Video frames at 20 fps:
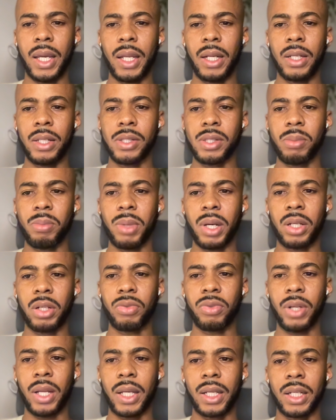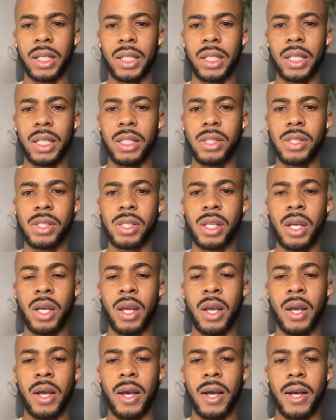endless amount of like leads
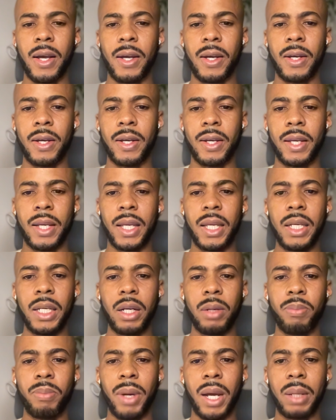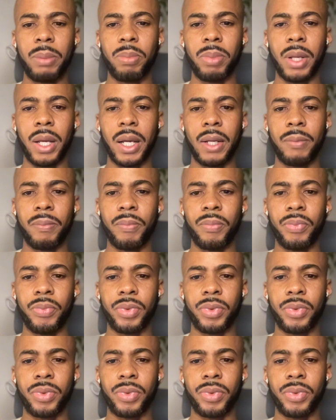in your pipeline.